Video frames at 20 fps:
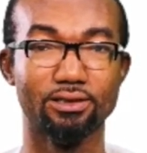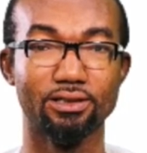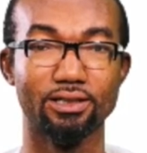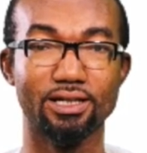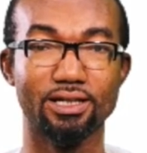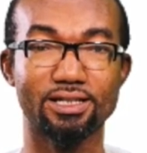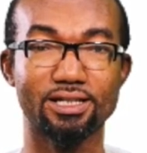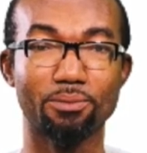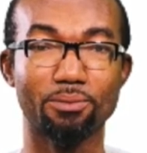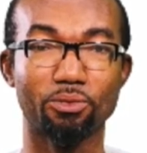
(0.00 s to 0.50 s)

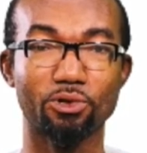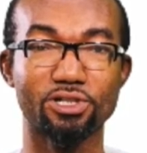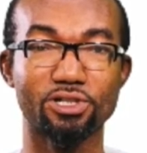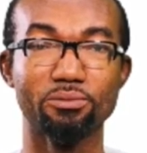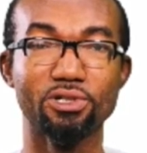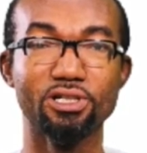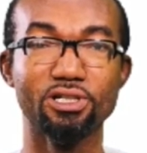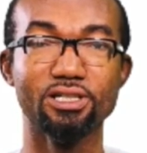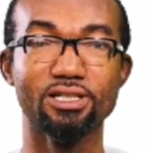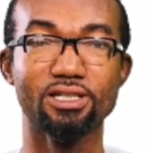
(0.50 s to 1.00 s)
there's a
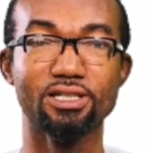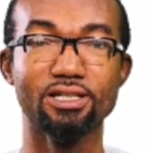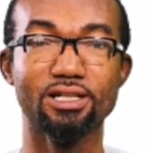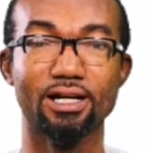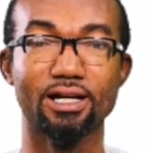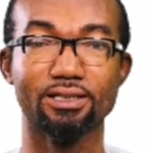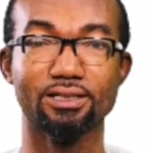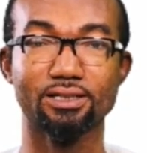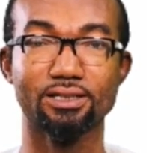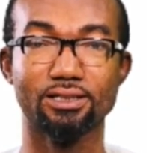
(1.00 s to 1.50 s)
possibility
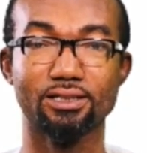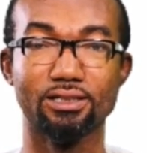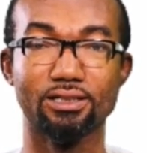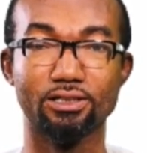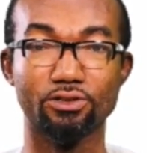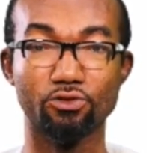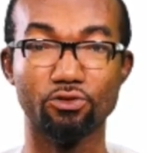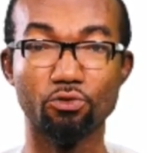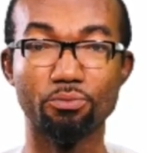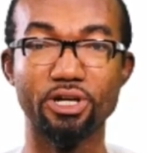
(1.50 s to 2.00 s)
that
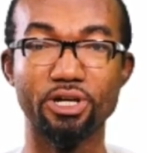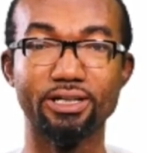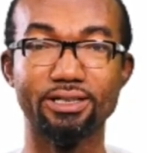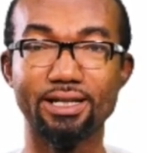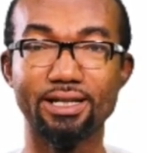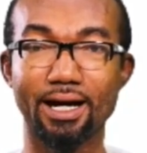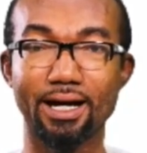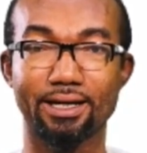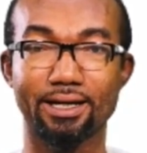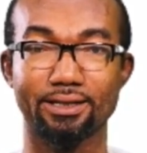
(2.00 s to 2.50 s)
you may
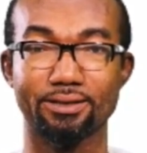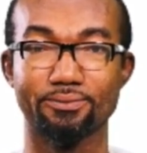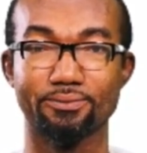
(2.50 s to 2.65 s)
die.